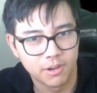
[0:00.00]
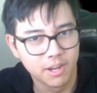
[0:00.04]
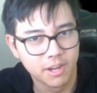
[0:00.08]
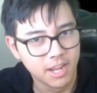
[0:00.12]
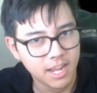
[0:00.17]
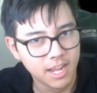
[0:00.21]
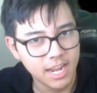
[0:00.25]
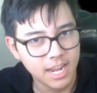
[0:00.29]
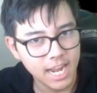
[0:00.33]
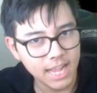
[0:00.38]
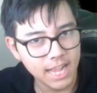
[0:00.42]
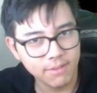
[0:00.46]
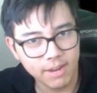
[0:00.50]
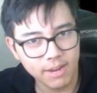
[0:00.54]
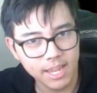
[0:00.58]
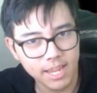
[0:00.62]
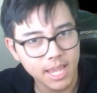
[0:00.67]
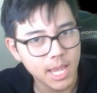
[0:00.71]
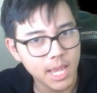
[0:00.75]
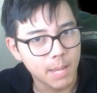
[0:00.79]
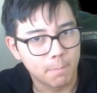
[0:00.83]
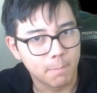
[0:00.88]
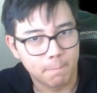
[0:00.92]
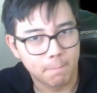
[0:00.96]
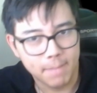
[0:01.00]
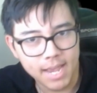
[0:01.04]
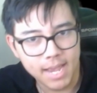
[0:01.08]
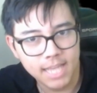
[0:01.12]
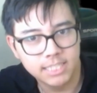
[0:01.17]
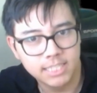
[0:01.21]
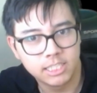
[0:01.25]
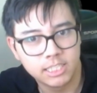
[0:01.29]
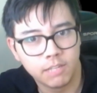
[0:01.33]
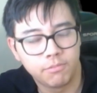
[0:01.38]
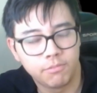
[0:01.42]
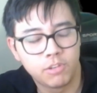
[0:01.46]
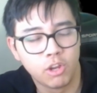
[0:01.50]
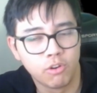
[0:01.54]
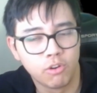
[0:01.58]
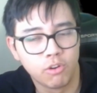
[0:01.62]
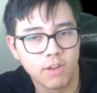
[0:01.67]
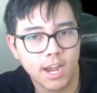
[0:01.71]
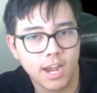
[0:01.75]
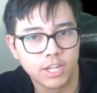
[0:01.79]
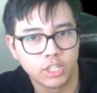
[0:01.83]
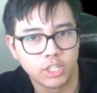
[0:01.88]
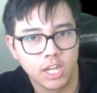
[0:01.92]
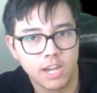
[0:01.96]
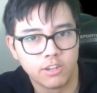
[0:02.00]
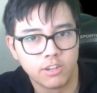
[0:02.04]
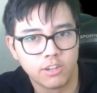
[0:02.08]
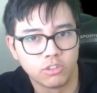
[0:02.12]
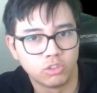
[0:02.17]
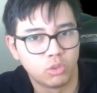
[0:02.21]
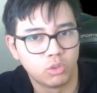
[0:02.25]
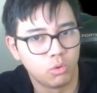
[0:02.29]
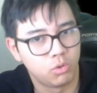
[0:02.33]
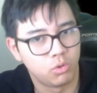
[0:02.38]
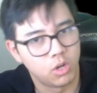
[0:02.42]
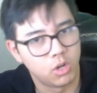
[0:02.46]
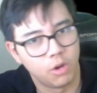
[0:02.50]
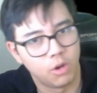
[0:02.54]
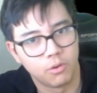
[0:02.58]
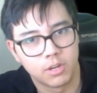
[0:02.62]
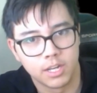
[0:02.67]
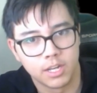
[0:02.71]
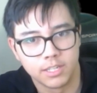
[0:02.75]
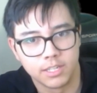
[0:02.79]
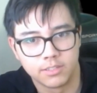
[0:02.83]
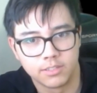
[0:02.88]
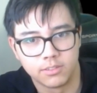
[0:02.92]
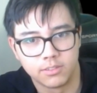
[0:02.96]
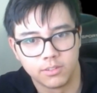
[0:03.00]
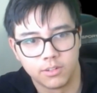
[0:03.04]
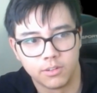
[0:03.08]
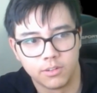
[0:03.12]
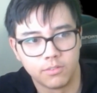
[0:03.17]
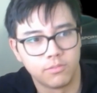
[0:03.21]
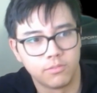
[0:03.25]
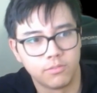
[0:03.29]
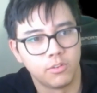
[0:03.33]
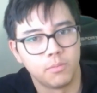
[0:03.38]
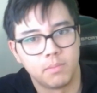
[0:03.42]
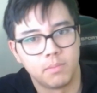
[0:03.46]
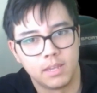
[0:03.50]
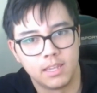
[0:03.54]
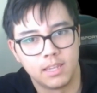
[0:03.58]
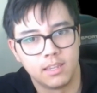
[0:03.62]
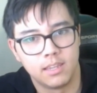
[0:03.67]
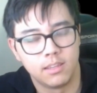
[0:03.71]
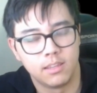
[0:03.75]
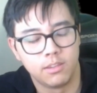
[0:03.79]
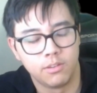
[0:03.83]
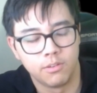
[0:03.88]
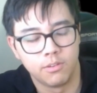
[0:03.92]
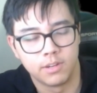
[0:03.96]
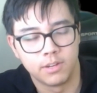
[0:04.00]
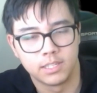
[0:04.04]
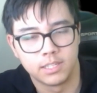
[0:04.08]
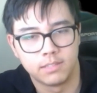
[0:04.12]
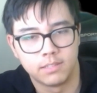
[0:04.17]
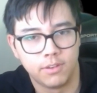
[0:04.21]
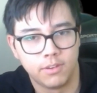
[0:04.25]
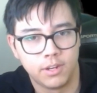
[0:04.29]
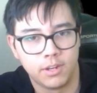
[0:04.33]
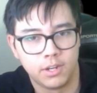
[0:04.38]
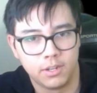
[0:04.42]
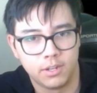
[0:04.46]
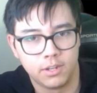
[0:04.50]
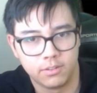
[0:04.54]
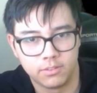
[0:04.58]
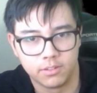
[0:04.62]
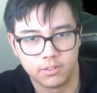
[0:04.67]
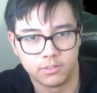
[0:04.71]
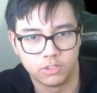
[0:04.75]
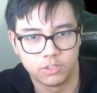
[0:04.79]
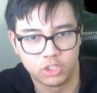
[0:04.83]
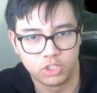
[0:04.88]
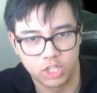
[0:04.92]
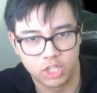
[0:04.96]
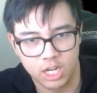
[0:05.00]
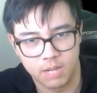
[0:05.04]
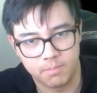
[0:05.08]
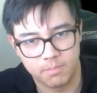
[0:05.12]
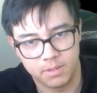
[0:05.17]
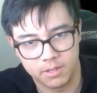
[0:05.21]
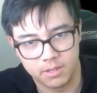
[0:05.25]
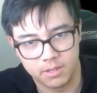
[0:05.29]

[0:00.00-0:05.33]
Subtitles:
either way, massive congratulations to Cole Custer for being your Xfinity Series champion.